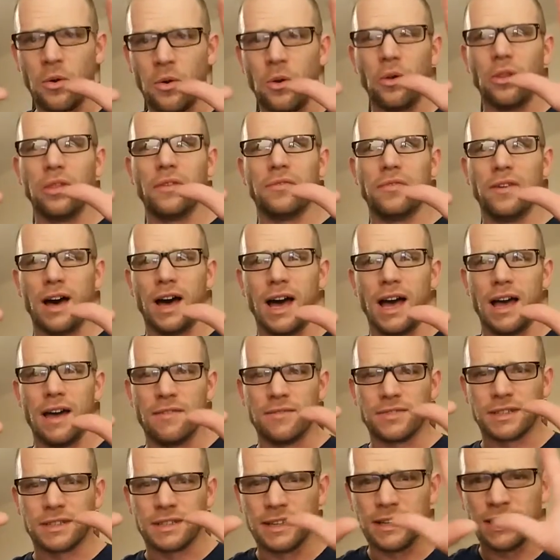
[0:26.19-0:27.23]
All the
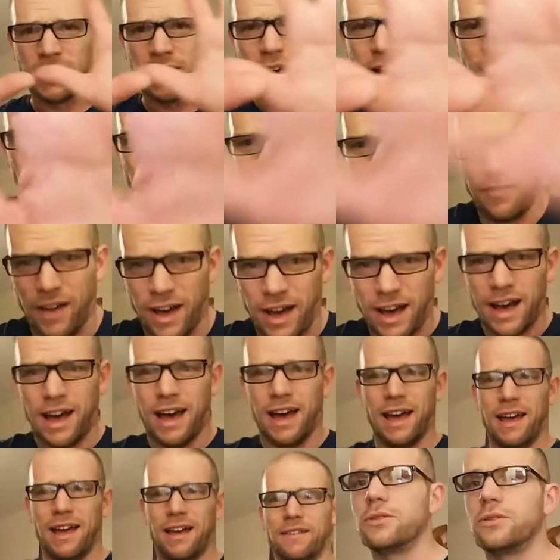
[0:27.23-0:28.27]
fives, high
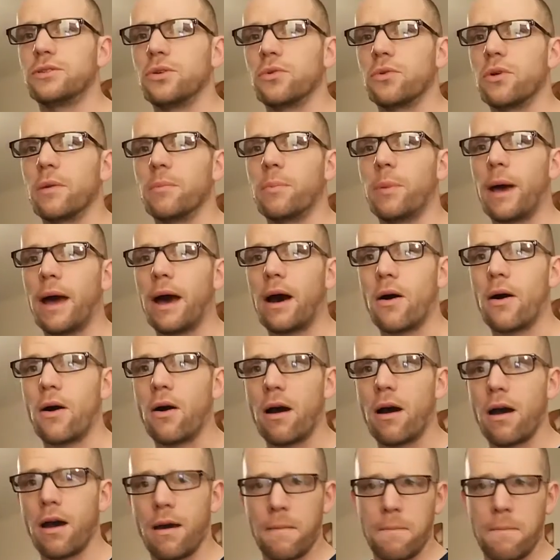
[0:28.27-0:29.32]
five! Talk
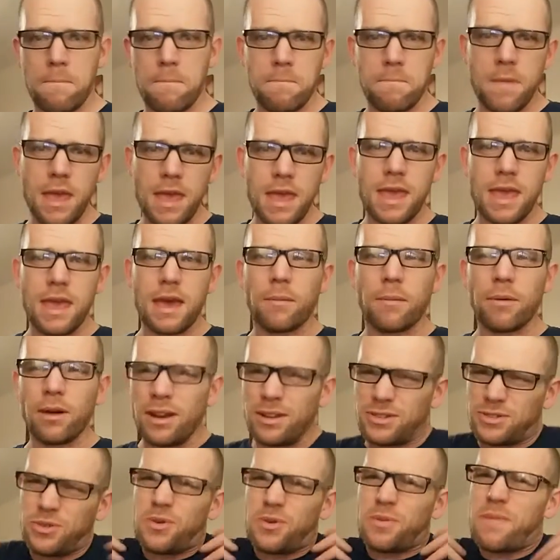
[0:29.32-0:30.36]
about me. I'm
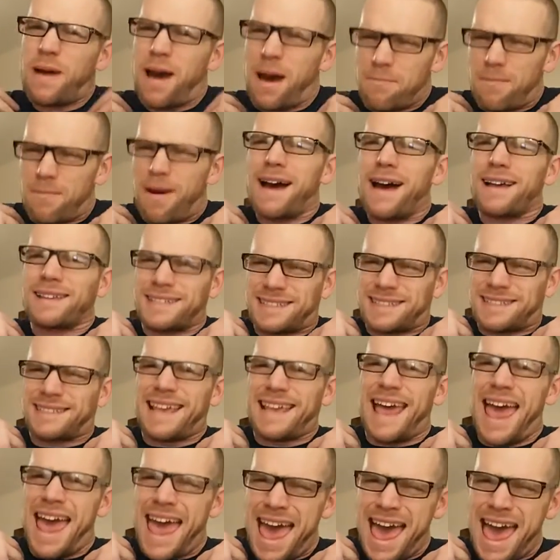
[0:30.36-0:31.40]
going to talk about
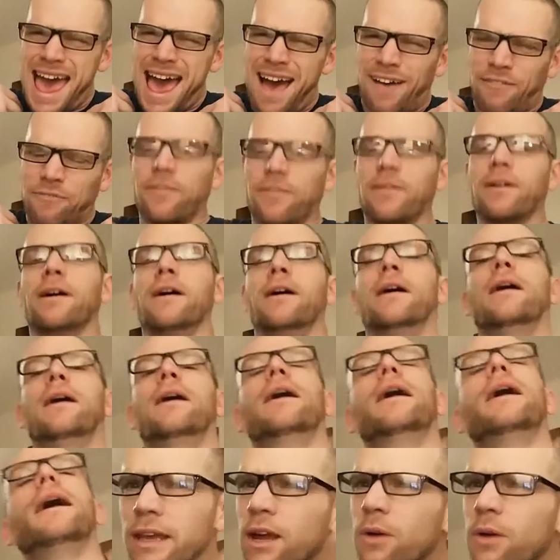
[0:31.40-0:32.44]
myself.
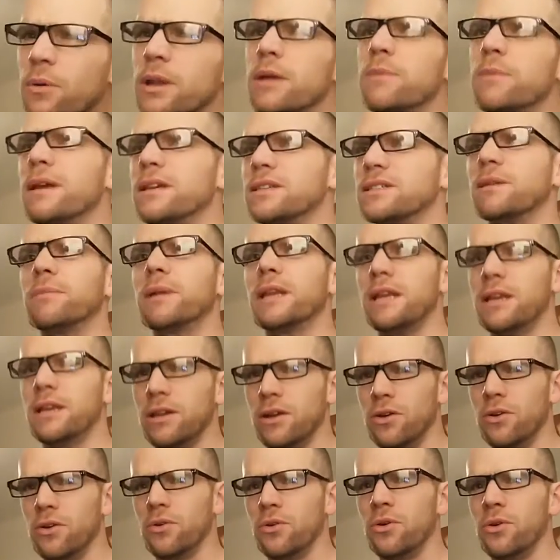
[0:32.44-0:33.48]
You know when you meet somebody
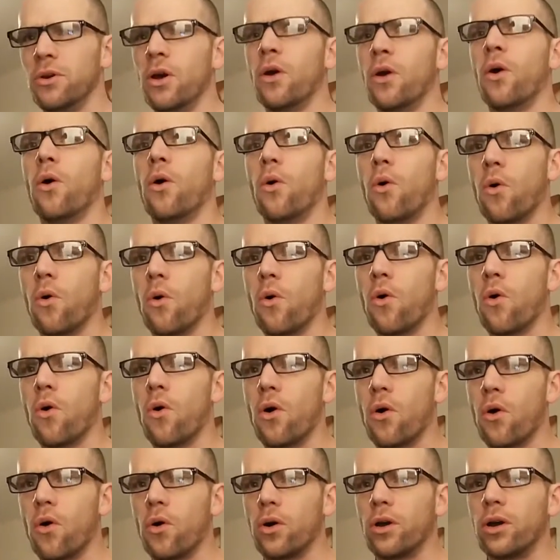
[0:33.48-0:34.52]
new
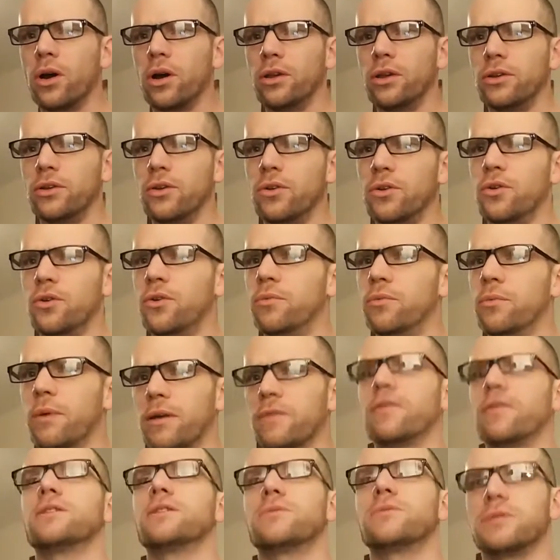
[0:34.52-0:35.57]
or you
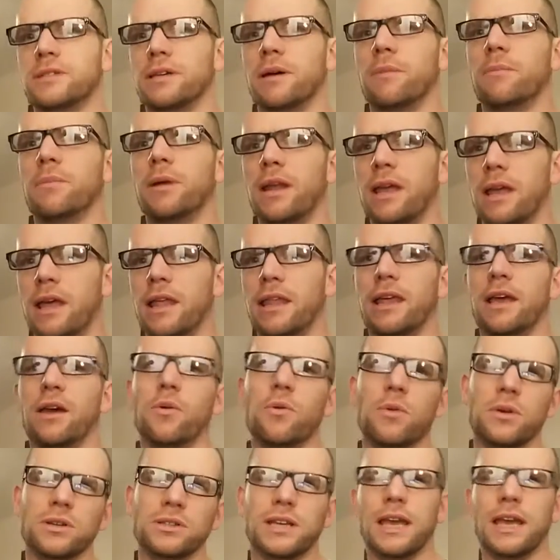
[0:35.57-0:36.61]
make friends with somebody and they
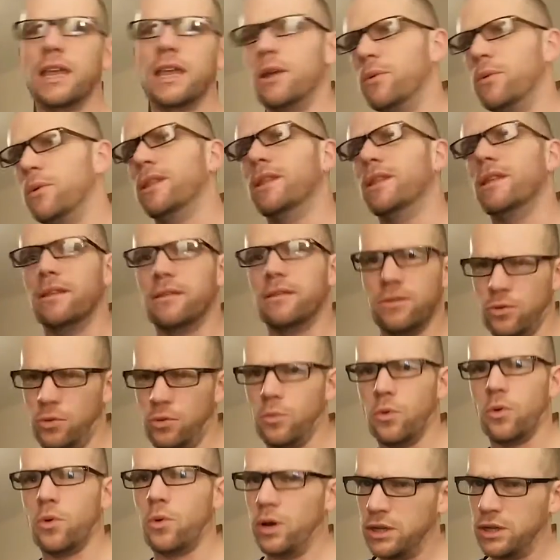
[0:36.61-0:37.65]
always hit you with the
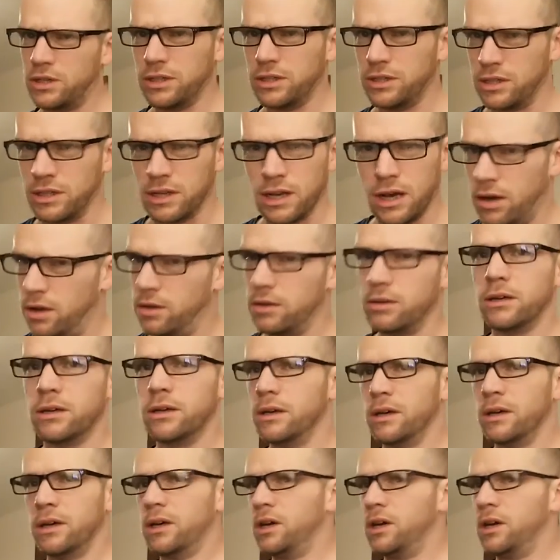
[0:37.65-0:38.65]
normal questions, you know?